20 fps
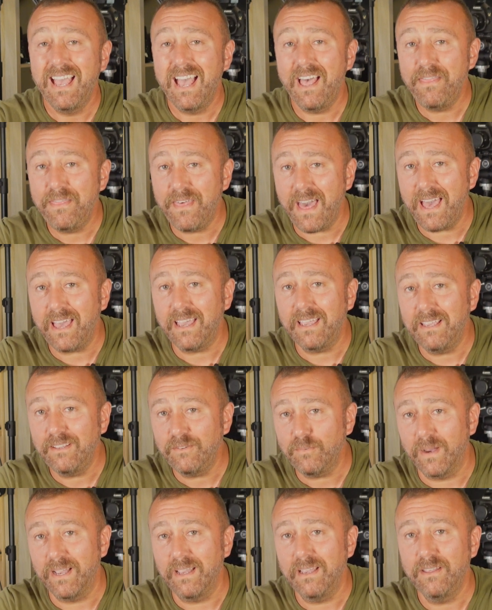And that
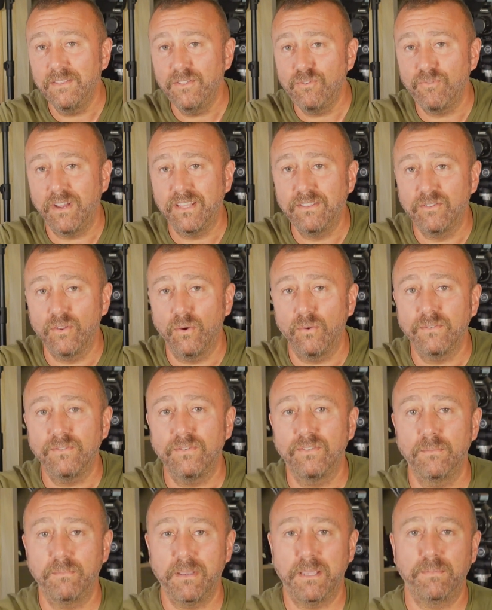is where the red
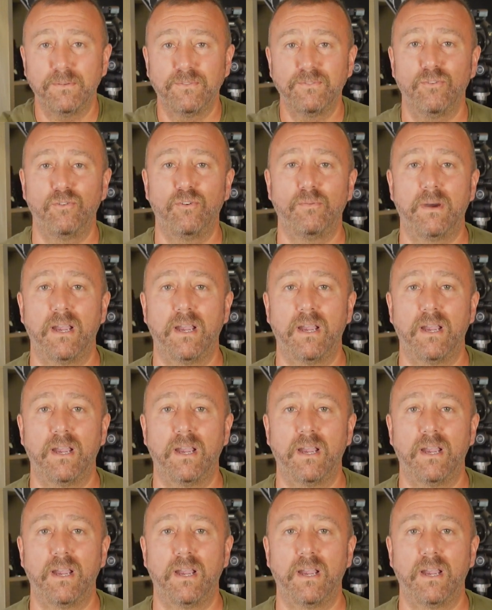dots that people saw